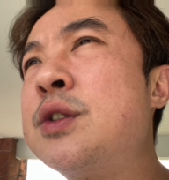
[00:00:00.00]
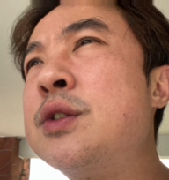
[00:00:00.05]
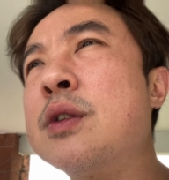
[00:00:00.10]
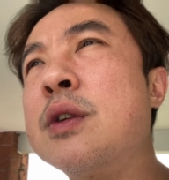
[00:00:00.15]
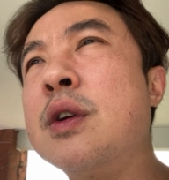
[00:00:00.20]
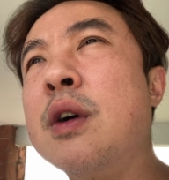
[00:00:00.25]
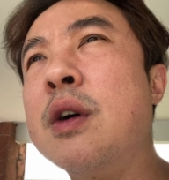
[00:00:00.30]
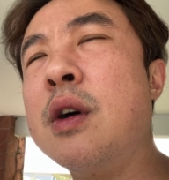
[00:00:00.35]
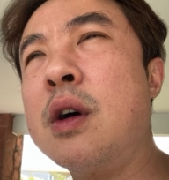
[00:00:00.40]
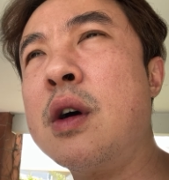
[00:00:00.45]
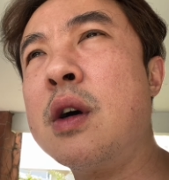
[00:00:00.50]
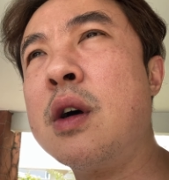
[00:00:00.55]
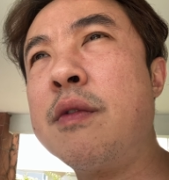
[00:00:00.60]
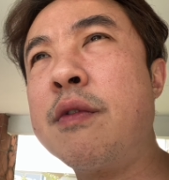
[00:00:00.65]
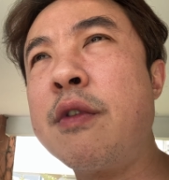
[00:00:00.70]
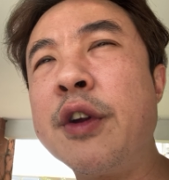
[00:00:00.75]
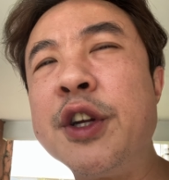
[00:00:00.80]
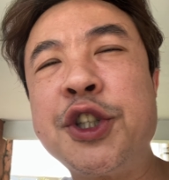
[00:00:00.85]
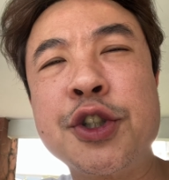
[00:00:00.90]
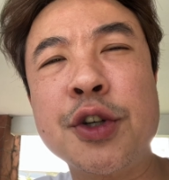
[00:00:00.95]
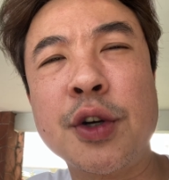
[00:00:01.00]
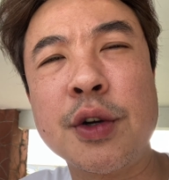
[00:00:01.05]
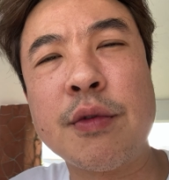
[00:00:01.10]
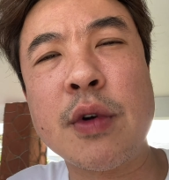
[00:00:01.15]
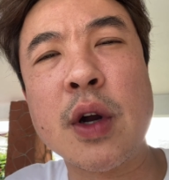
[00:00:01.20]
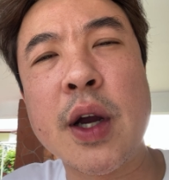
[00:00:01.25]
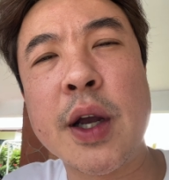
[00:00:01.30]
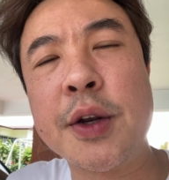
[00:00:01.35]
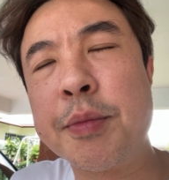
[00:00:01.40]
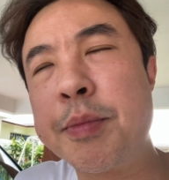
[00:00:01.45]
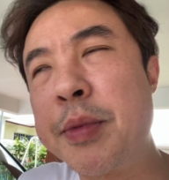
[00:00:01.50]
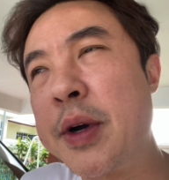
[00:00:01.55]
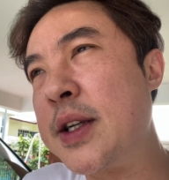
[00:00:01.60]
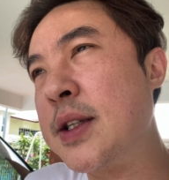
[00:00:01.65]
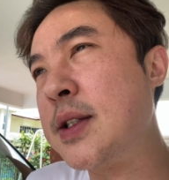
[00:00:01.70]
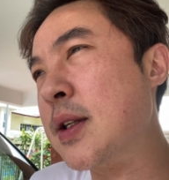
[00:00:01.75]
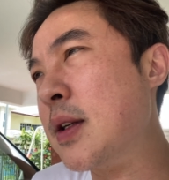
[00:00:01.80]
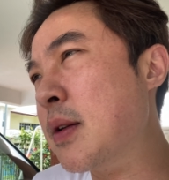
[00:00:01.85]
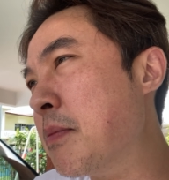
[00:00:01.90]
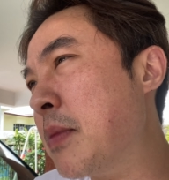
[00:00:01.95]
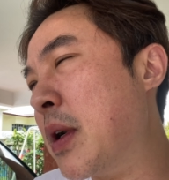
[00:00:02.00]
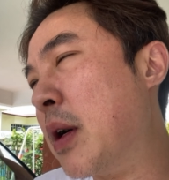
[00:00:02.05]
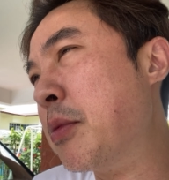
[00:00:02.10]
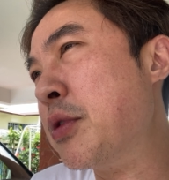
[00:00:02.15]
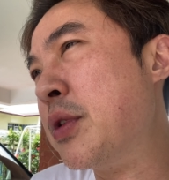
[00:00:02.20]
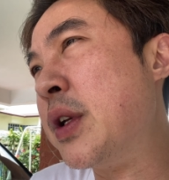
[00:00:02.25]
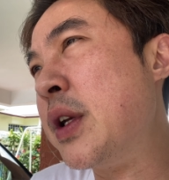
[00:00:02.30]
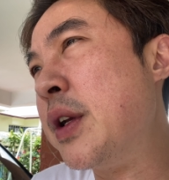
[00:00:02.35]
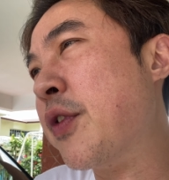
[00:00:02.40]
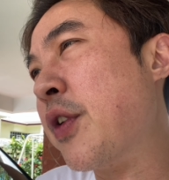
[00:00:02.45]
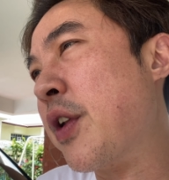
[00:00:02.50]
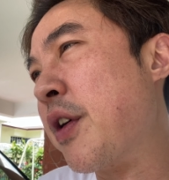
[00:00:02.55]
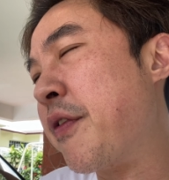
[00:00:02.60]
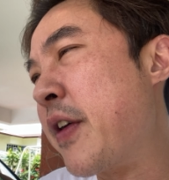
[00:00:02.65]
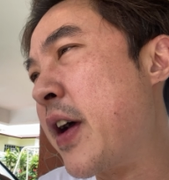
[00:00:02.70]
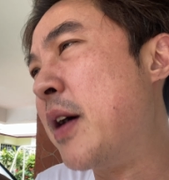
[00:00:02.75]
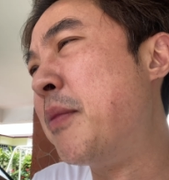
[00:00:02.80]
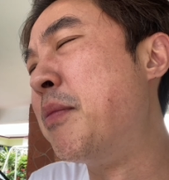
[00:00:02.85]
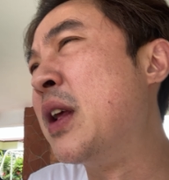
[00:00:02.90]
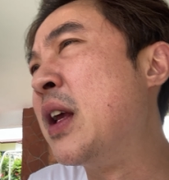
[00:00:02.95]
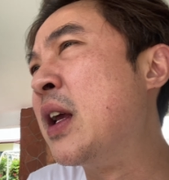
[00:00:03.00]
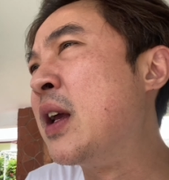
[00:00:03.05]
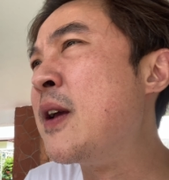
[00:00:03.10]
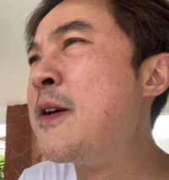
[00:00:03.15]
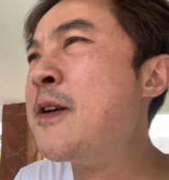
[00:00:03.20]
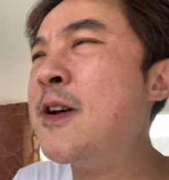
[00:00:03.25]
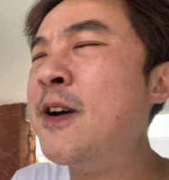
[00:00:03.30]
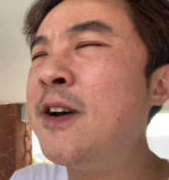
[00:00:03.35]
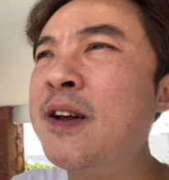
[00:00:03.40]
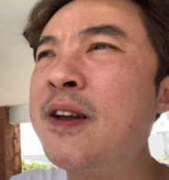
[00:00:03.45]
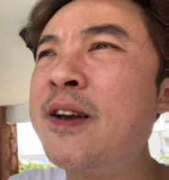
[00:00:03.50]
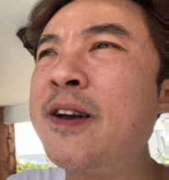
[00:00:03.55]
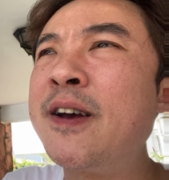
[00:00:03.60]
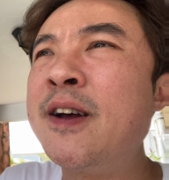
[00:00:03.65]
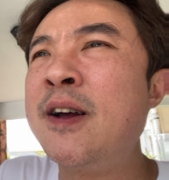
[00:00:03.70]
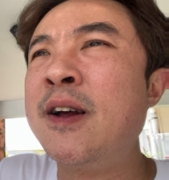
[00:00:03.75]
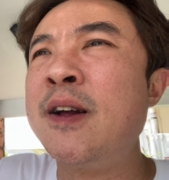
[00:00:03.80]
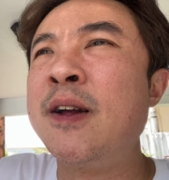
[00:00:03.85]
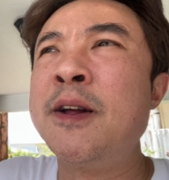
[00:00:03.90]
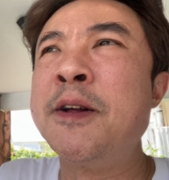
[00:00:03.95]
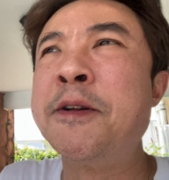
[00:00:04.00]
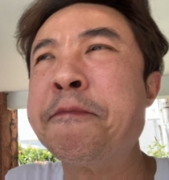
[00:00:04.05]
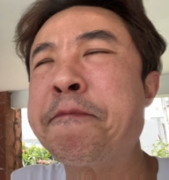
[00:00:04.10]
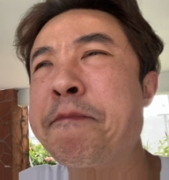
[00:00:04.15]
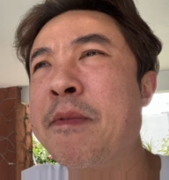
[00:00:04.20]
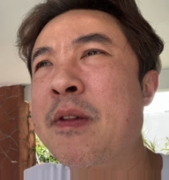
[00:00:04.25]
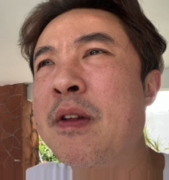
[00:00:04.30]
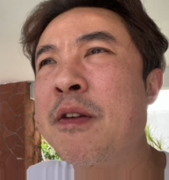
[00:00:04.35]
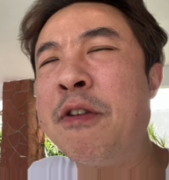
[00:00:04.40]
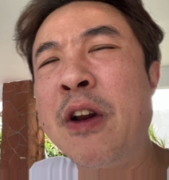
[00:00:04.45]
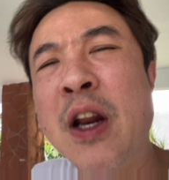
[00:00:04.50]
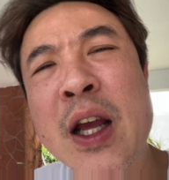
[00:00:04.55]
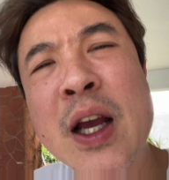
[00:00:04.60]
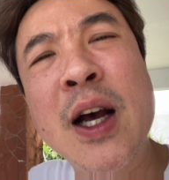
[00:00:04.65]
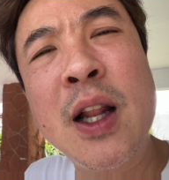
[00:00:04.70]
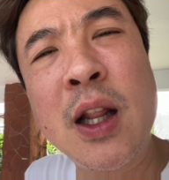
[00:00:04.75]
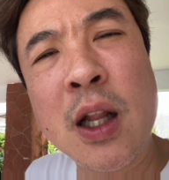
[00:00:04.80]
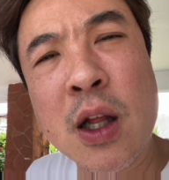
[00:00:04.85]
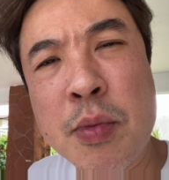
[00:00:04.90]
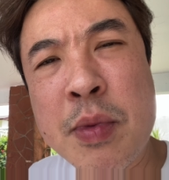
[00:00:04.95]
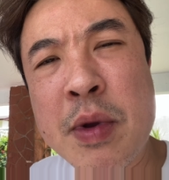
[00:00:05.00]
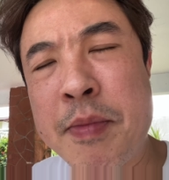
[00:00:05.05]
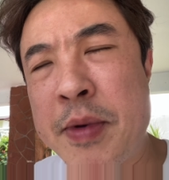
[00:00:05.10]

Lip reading: took a very short ride, buy some bubble tea for the family. Feeling a little bit